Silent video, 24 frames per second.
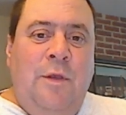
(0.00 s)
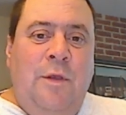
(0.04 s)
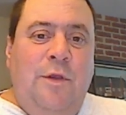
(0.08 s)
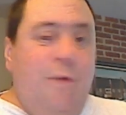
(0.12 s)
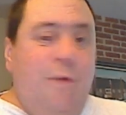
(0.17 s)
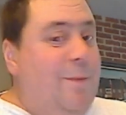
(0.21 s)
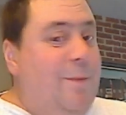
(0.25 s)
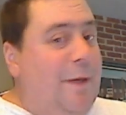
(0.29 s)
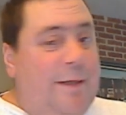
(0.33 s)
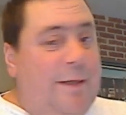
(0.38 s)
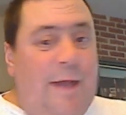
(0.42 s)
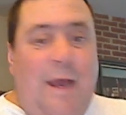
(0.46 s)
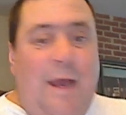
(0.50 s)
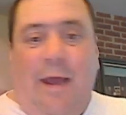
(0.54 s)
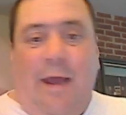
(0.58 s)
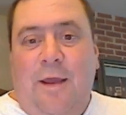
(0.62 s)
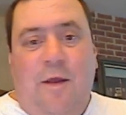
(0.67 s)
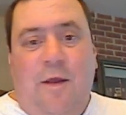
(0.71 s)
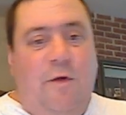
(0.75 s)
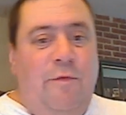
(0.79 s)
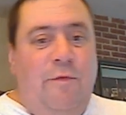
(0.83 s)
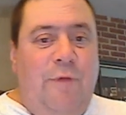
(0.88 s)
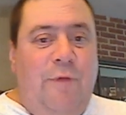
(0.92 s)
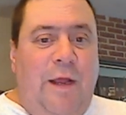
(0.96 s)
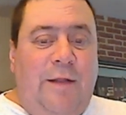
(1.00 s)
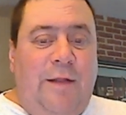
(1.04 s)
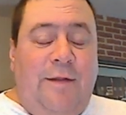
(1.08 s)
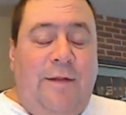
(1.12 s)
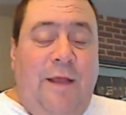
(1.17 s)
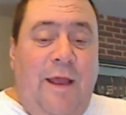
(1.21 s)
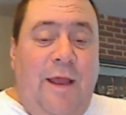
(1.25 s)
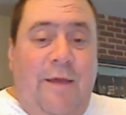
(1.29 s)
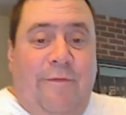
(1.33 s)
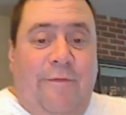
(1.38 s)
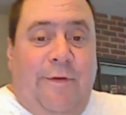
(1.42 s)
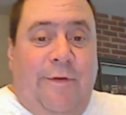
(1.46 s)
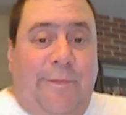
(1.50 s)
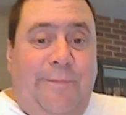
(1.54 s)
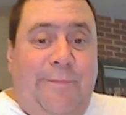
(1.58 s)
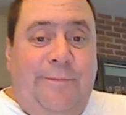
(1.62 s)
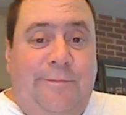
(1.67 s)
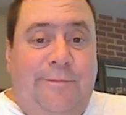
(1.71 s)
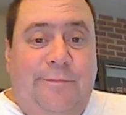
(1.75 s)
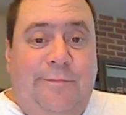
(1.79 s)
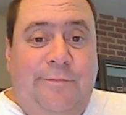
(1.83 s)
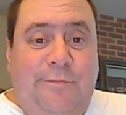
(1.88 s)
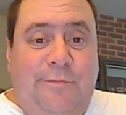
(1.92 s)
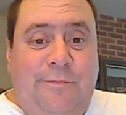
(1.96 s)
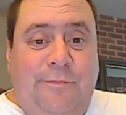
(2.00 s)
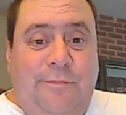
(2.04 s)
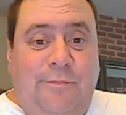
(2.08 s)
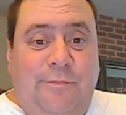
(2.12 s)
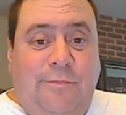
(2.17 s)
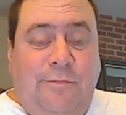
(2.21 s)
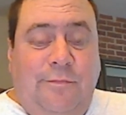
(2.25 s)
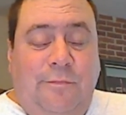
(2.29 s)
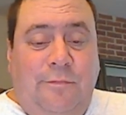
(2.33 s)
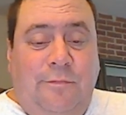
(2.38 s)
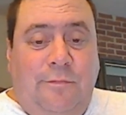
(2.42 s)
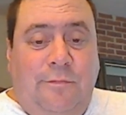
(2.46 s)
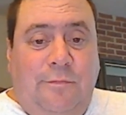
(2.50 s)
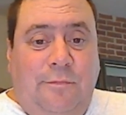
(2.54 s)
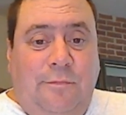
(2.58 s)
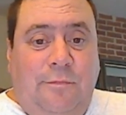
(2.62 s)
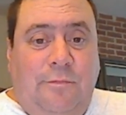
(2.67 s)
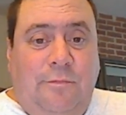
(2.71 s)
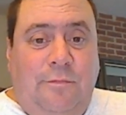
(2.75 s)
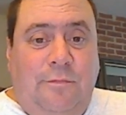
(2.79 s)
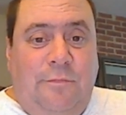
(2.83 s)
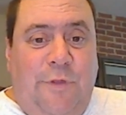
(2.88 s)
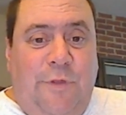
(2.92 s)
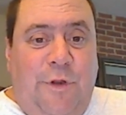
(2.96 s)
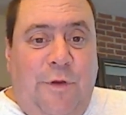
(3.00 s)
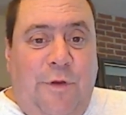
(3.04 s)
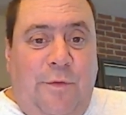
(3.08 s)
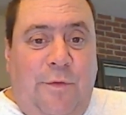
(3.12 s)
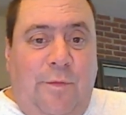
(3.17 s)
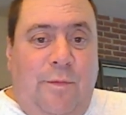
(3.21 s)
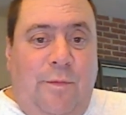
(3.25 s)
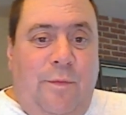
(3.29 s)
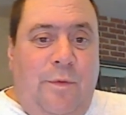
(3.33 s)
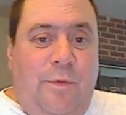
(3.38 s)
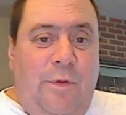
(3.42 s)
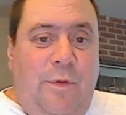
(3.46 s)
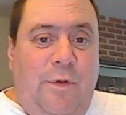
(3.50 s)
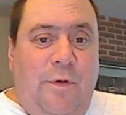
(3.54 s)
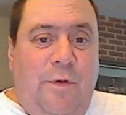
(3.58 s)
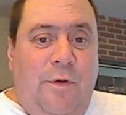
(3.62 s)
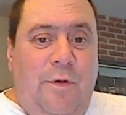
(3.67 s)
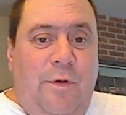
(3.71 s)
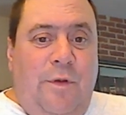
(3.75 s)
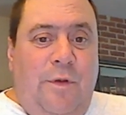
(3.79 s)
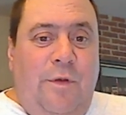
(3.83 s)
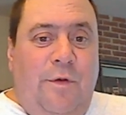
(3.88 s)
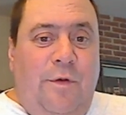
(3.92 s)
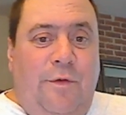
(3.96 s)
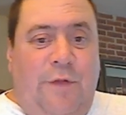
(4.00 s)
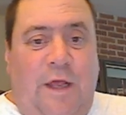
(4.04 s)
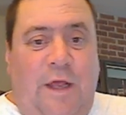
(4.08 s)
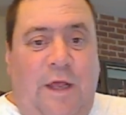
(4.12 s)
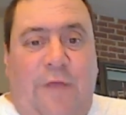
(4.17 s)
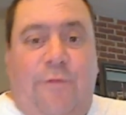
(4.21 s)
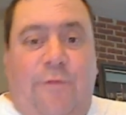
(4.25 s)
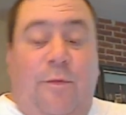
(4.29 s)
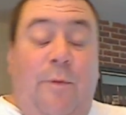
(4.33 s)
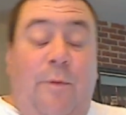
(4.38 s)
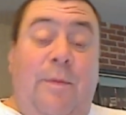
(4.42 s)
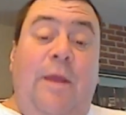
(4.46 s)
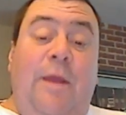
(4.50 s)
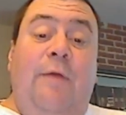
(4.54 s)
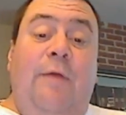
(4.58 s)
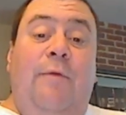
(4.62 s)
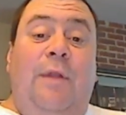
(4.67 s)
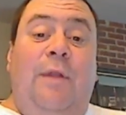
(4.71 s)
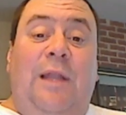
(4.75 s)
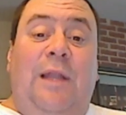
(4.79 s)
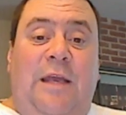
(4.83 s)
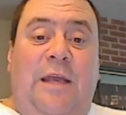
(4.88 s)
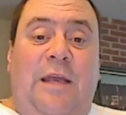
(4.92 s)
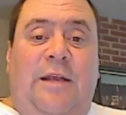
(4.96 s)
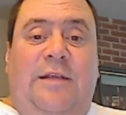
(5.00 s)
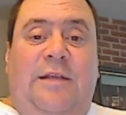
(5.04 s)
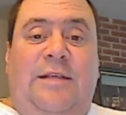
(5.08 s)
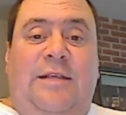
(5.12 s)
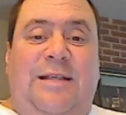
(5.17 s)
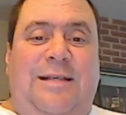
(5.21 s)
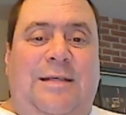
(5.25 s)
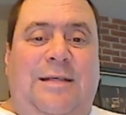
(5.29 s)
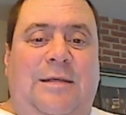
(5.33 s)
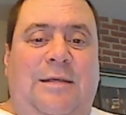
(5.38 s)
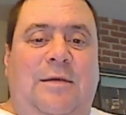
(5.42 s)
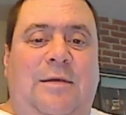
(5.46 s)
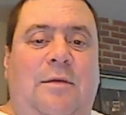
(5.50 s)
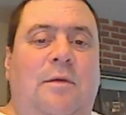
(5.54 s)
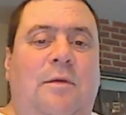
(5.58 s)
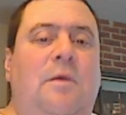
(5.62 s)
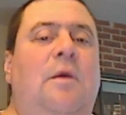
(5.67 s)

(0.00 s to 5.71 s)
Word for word: You may die and go right to heaven. You know, your your death will be a release.